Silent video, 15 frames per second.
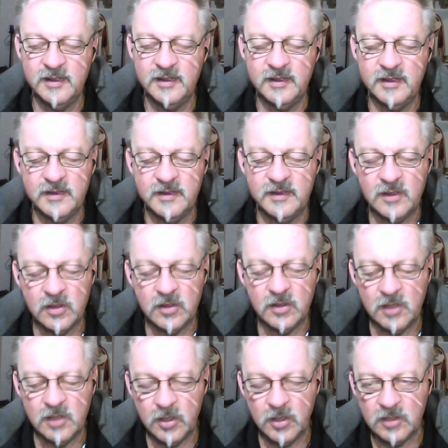The
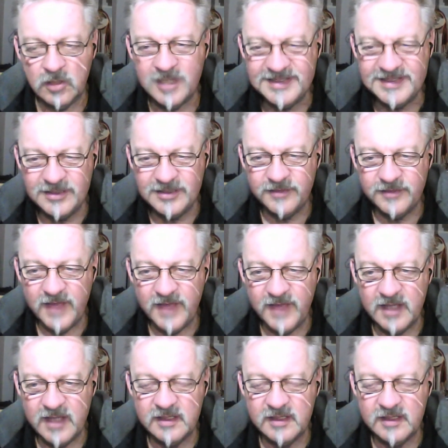whole idea of that